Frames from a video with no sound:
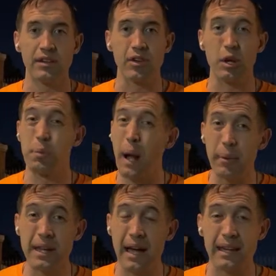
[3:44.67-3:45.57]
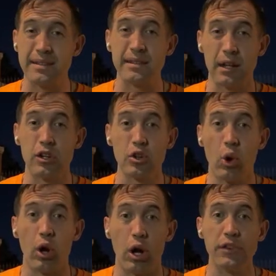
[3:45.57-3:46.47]
So you're probably not going to sit on your
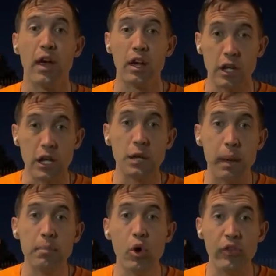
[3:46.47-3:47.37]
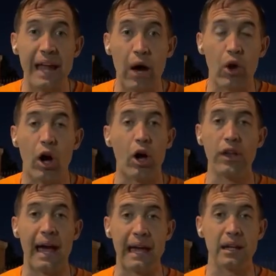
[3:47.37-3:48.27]
laurels. You're going to be moving out all
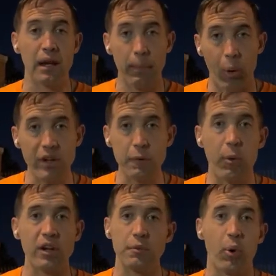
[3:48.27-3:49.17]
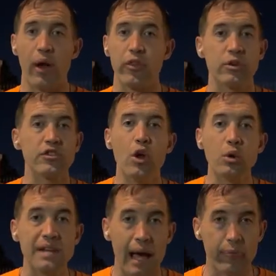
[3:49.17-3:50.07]
night, point to point to point. There's no
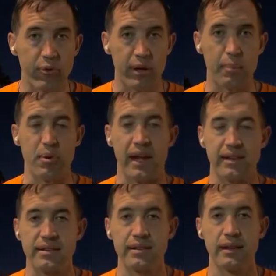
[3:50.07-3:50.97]
time for any breaks.